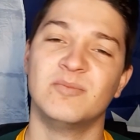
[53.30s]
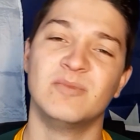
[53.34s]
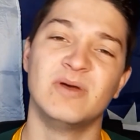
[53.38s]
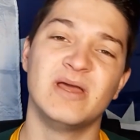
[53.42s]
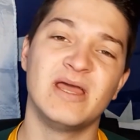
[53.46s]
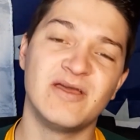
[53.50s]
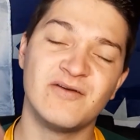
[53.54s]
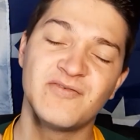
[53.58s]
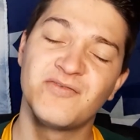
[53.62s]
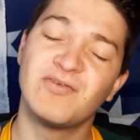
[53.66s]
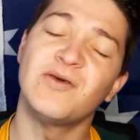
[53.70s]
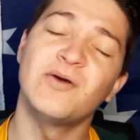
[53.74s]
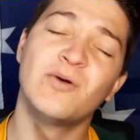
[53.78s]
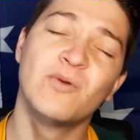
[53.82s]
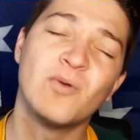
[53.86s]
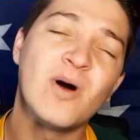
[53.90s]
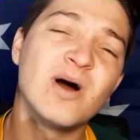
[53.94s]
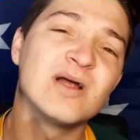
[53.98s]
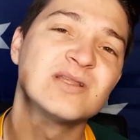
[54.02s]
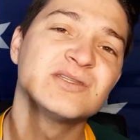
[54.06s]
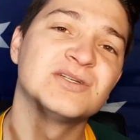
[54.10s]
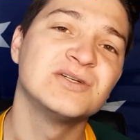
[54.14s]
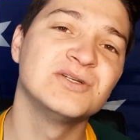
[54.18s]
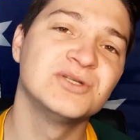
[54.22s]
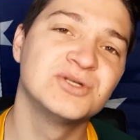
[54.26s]
If you
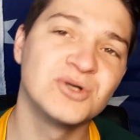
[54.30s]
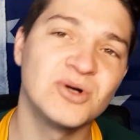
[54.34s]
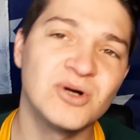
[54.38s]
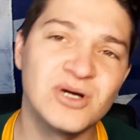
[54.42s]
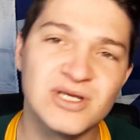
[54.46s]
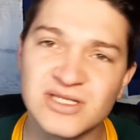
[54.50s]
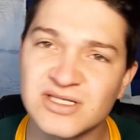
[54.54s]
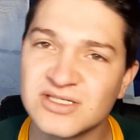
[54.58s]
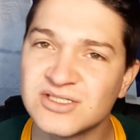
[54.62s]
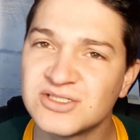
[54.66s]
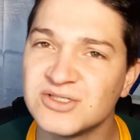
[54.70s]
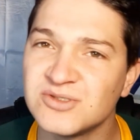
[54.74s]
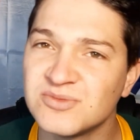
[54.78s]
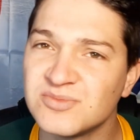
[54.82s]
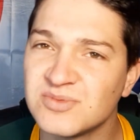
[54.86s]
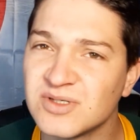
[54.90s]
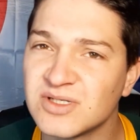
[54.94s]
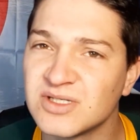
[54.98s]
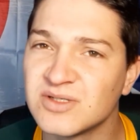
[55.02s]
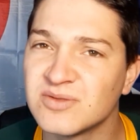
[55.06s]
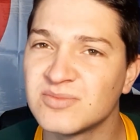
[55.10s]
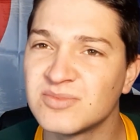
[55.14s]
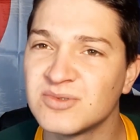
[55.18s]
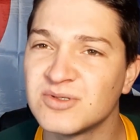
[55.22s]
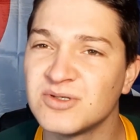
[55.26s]
want to join the
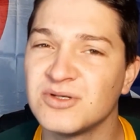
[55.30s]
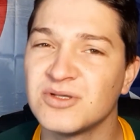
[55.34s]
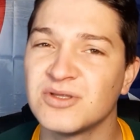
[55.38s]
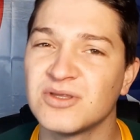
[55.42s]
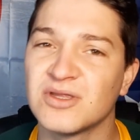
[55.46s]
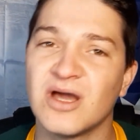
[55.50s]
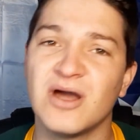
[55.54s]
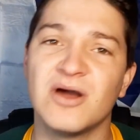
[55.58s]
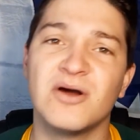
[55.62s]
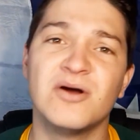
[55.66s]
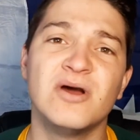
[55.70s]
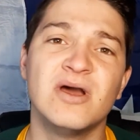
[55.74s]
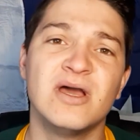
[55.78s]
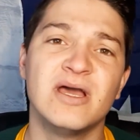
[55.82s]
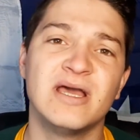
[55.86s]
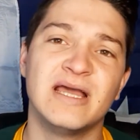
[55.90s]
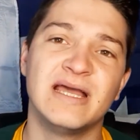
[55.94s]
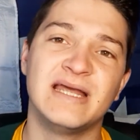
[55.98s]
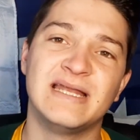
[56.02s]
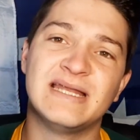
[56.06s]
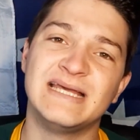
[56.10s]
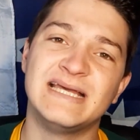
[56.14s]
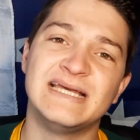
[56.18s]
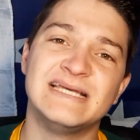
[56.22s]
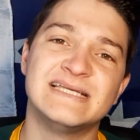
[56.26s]
Superbru though,
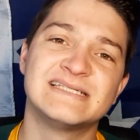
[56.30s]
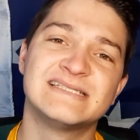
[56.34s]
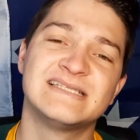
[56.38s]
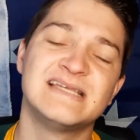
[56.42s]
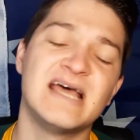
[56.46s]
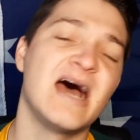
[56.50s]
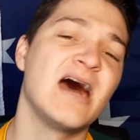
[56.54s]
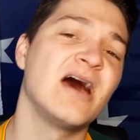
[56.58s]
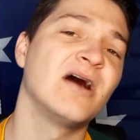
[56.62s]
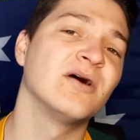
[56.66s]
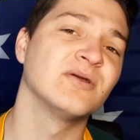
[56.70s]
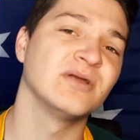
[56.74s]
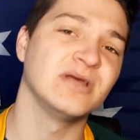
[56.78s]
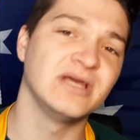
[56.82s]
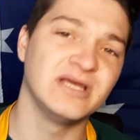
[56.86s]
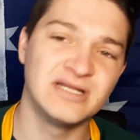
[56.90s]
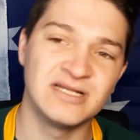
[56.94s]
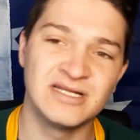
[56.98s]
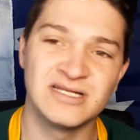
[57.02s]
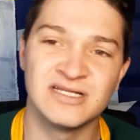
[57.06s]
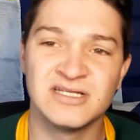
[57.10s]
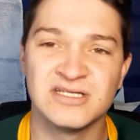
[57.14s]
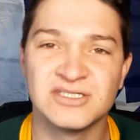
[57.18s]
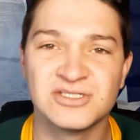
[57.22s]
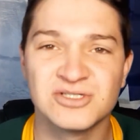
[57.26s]
it is down in
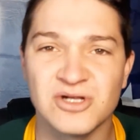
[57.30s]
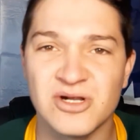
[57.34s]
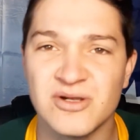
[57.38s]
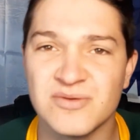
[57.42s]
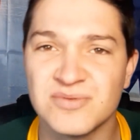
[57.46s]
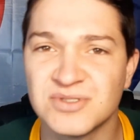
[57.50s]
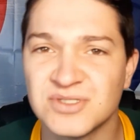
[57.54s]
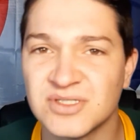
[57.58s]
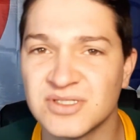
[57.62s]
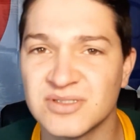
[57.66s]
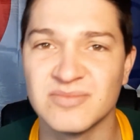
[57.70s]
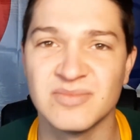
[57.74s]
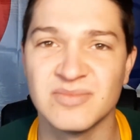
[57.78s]
the description